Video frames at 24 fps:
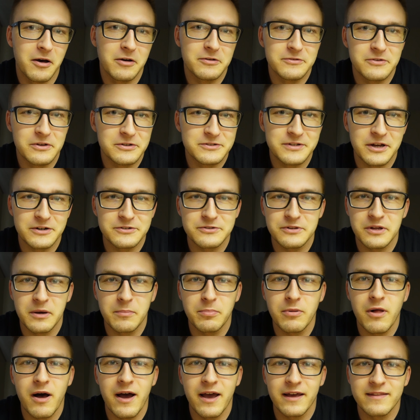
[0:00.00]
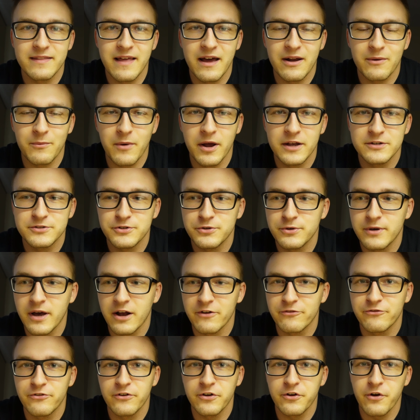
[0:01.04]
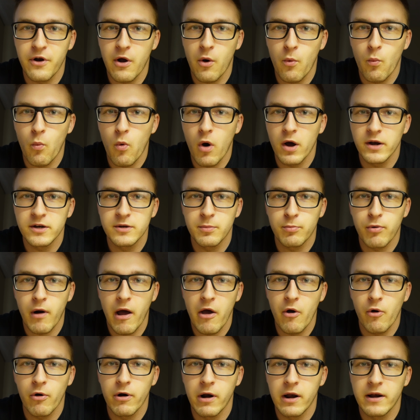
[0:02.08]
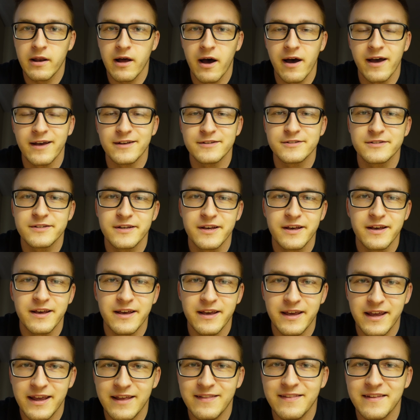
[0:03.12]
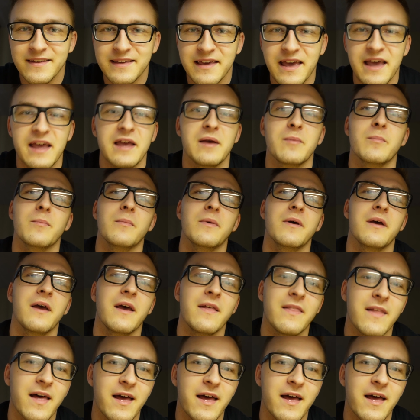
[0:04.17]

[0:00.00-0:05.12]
essentially applying that, right? So you got to figure out what to prioritize in the game, and